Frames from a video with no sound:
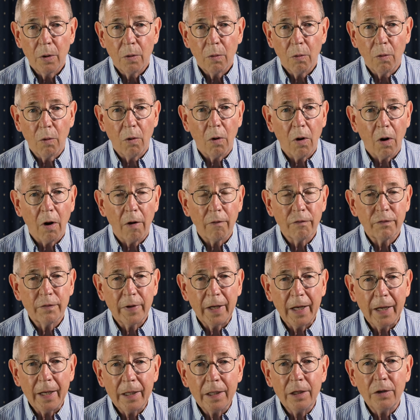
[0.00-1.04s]
or of
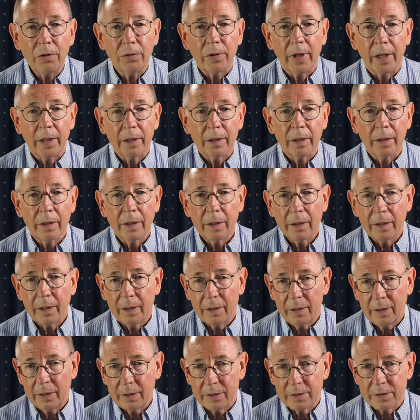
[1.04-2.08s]
any rank
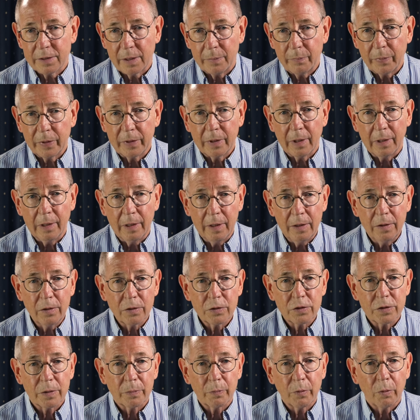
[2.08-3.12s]
can exhibit
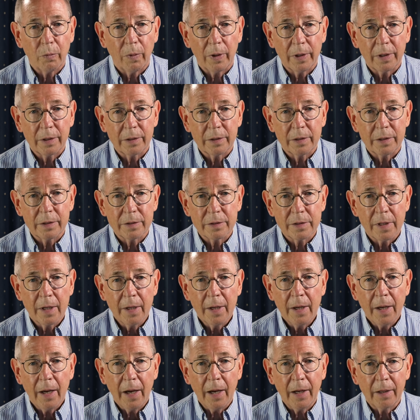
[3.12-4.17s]
leadership qualities
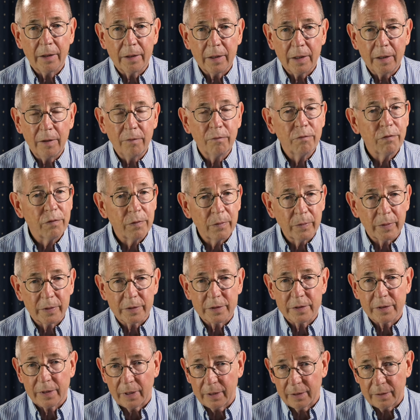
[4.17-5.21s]
and
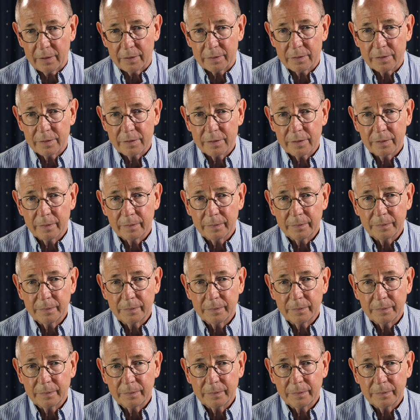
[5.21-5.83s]
influence others.